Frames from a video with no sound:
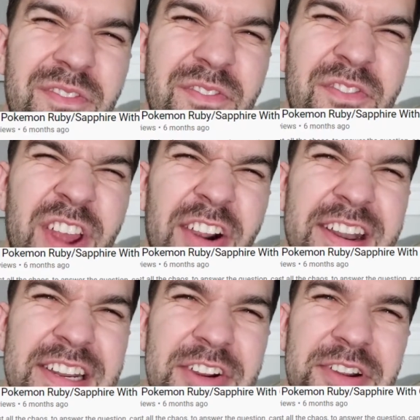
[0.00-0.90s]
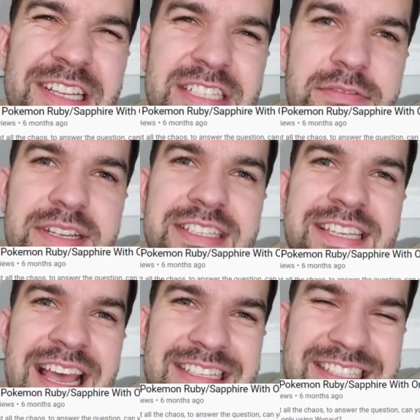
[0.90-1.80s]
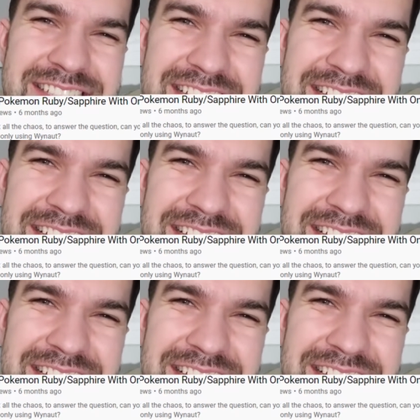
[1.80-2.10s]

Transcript: varying degrees of success.